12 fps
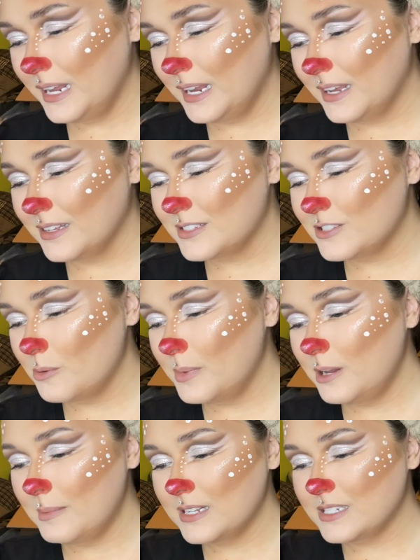
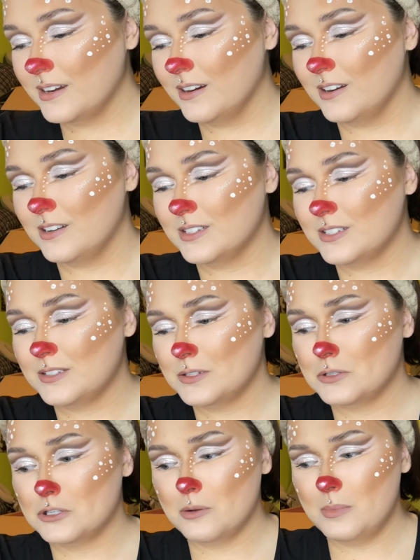mascaras,
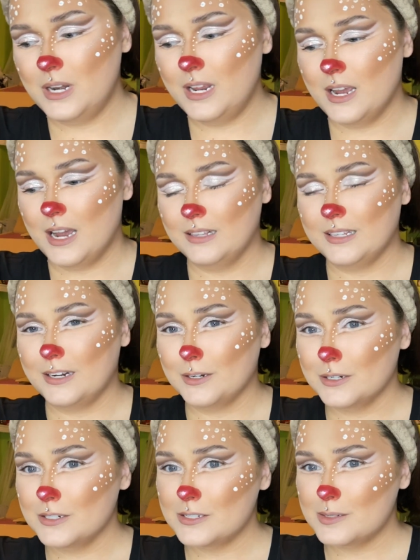so many
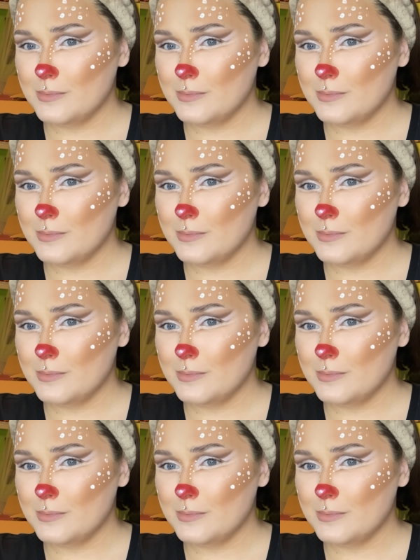eyeliners.